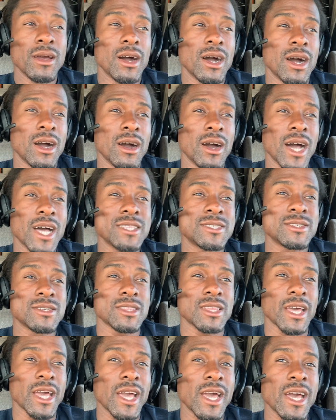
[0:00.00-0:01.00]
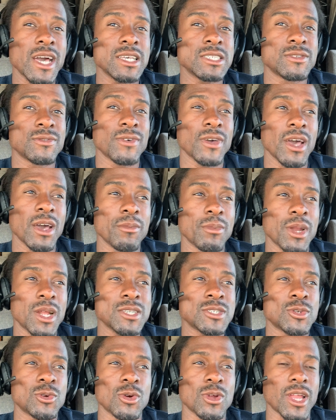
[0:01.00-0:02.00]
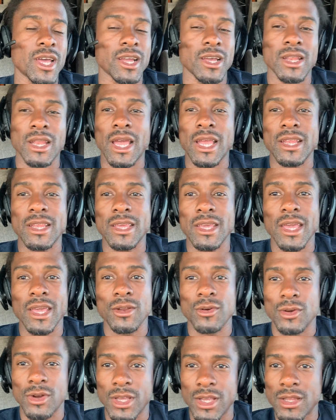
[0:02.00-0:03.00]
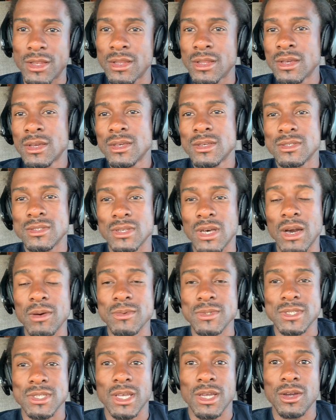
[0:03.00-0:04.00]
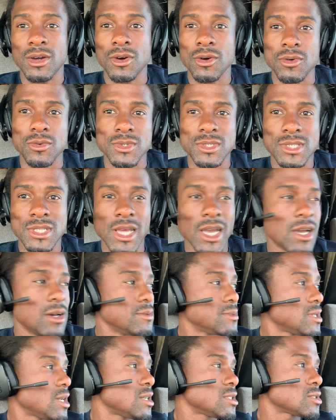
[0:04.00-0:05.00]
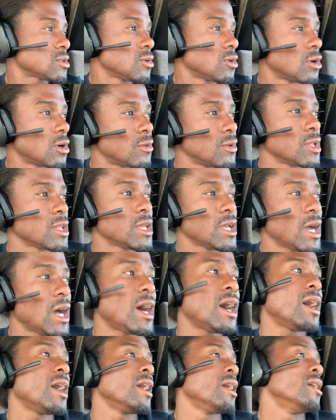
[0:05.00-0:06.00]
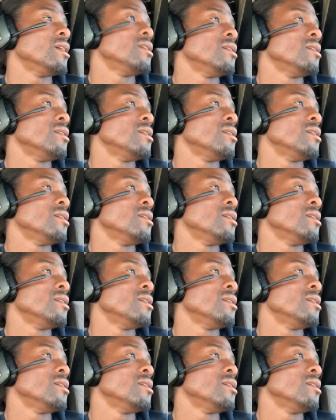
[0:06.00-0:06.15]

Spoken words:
I took the ASVAB and I scored like a 98 on it. So I was like, oh snaps, I scored really high.